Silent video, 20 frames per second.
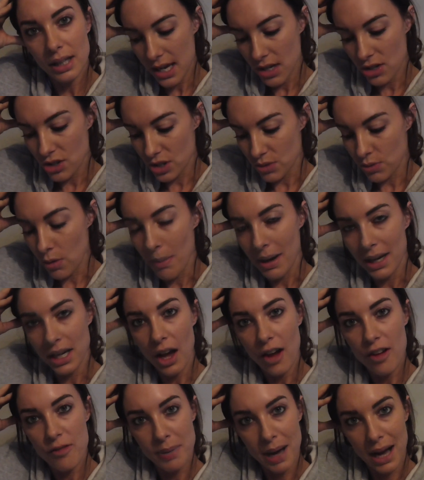I just want my
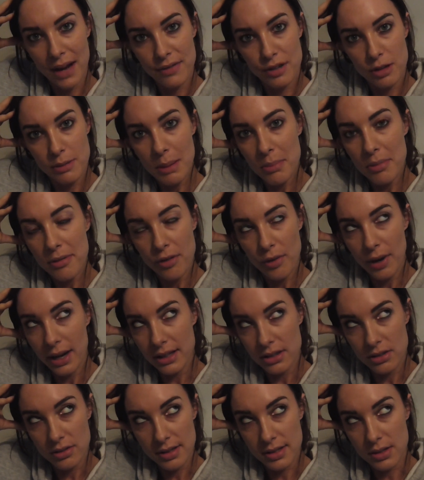life back for a bit before I
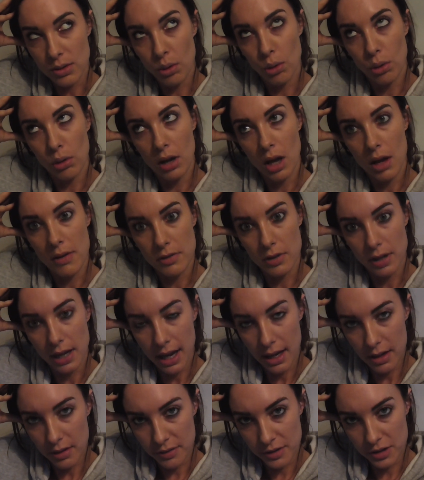do this all over
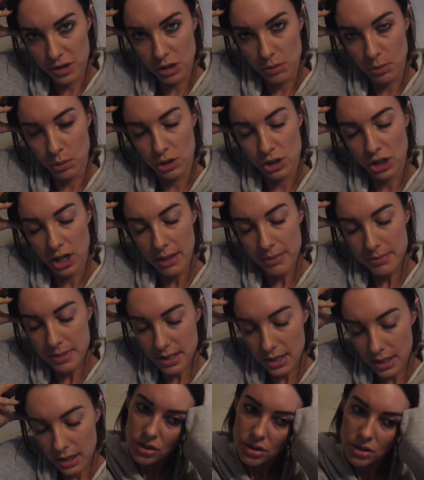again for 2 more
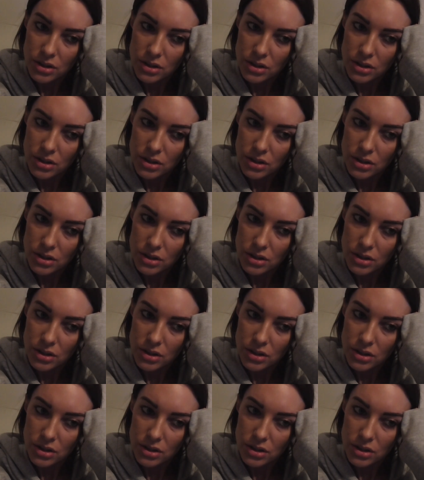times.